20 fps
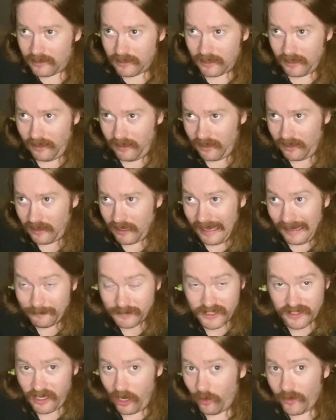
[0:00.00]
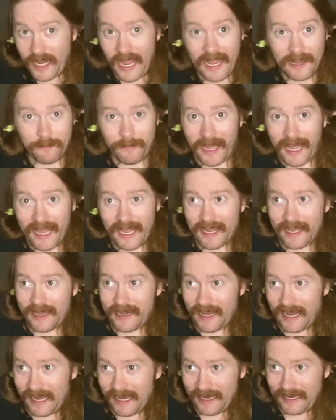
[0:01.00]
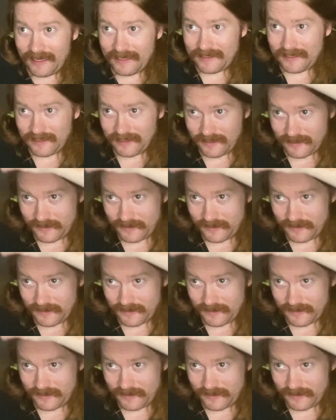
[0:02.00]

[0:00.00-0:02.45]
I'm so dang bad at